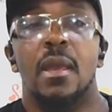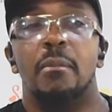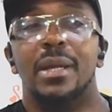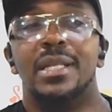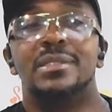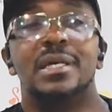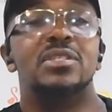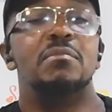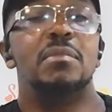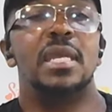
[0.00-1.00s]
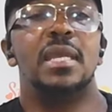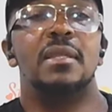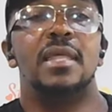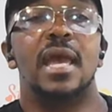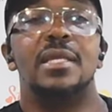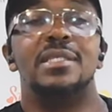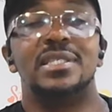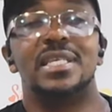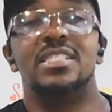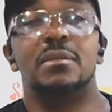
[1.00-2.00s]
But it doesn't mean that a
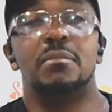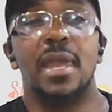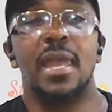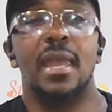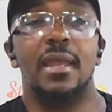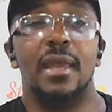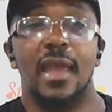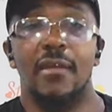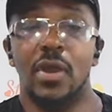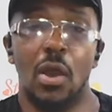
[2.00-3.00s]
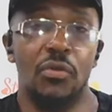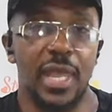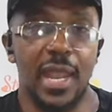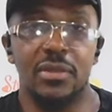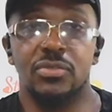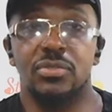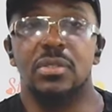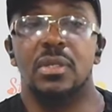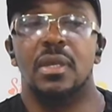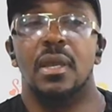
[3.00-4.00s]
seasoned man have all the
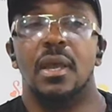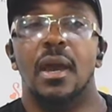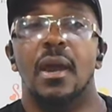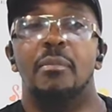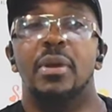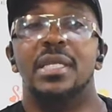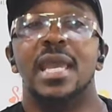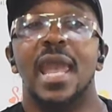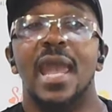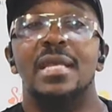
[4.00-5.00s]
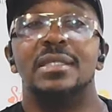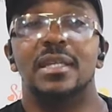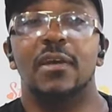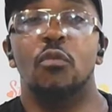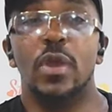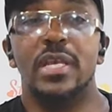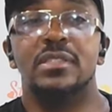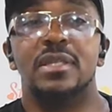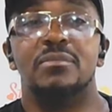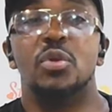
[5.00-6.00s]
answers. Uh, but he has enough
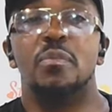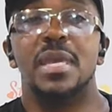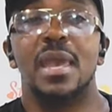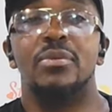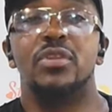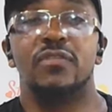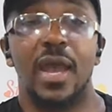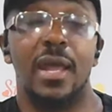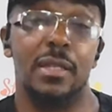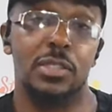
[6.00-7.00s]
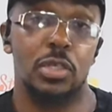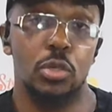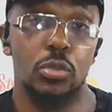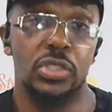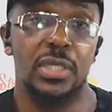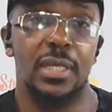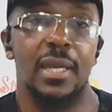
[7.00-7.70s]
wisdom to be able to find a solution.